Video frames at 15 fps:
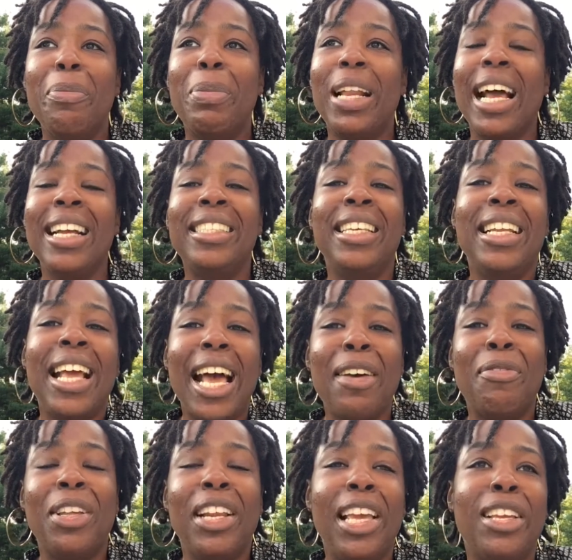But I did
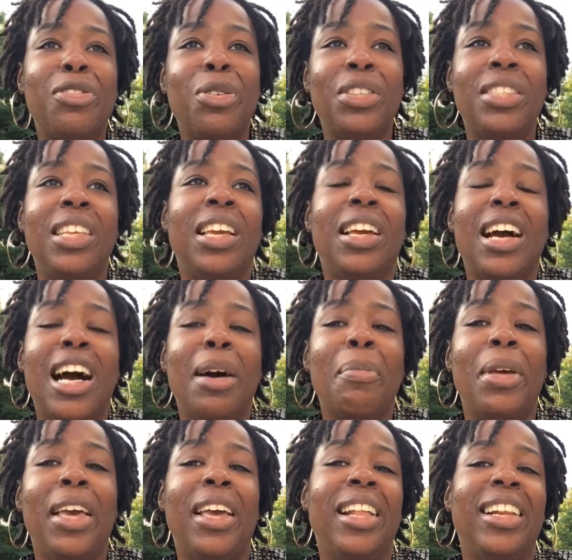have an interesting
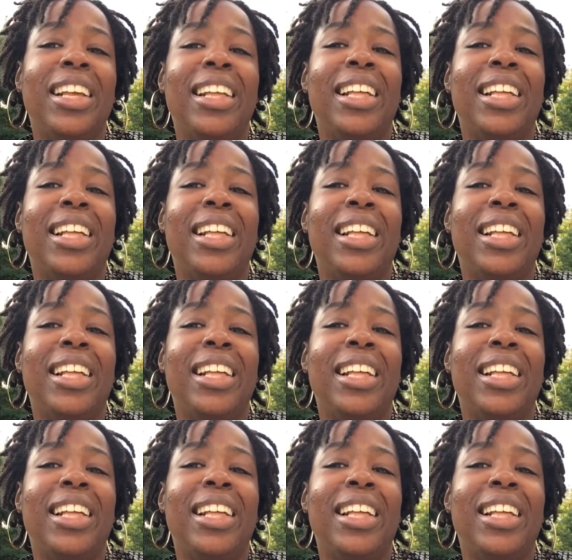comment.